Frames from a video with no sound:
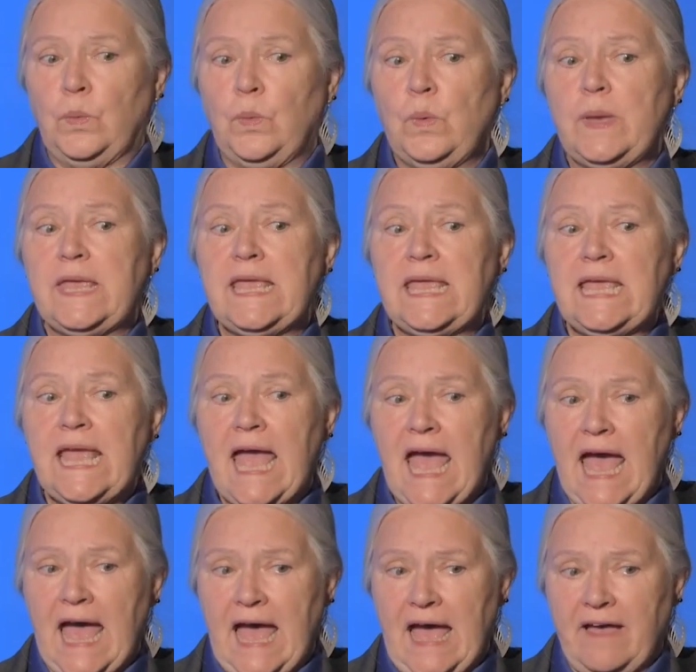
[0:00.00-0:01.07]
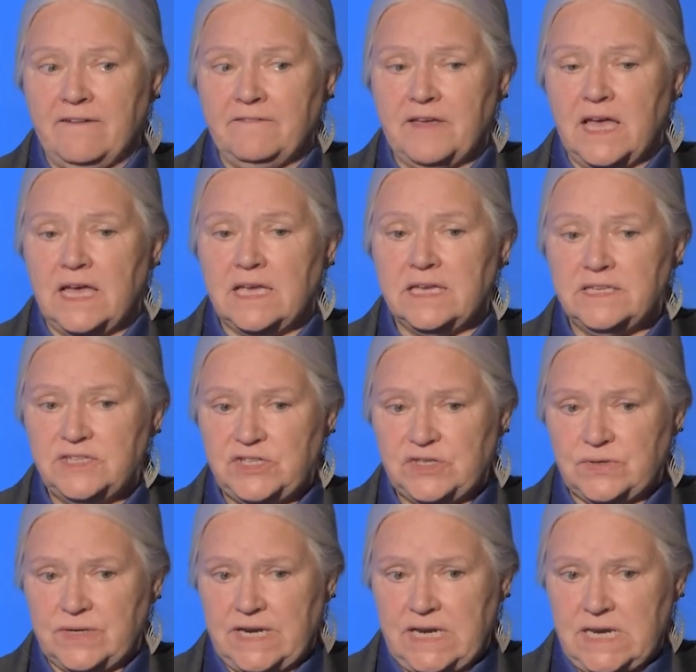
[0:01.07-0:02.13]
We have a
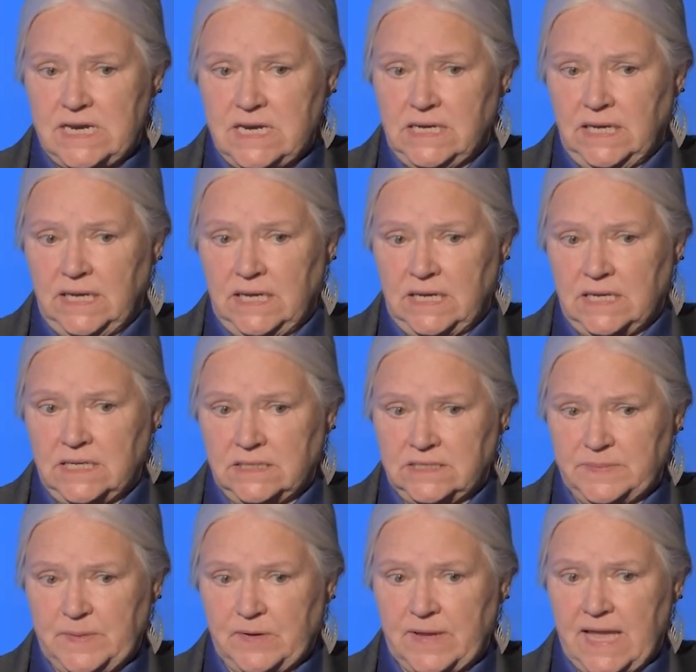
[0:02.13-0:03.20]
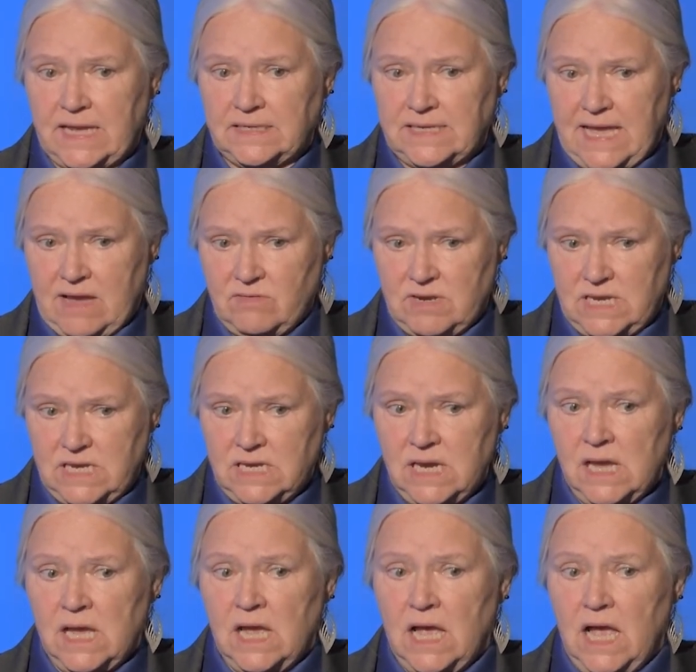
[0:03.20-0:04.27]
history in Spokane County
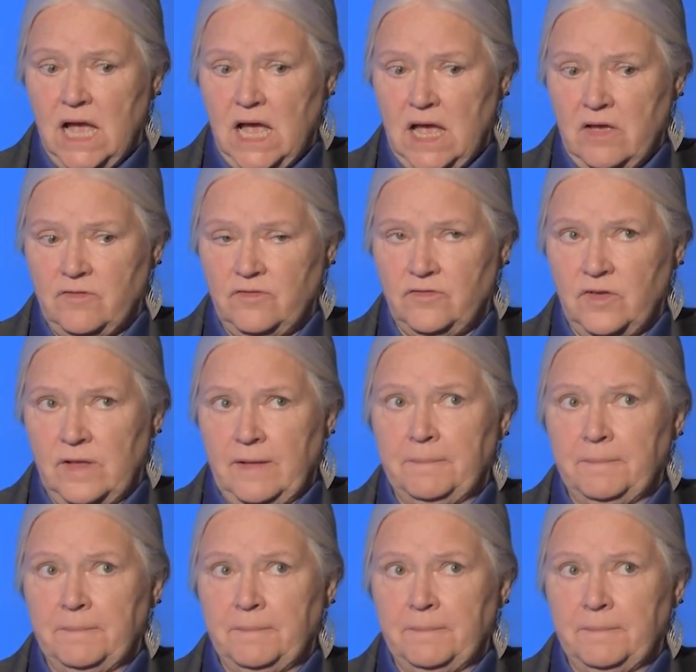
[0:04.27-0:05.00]
of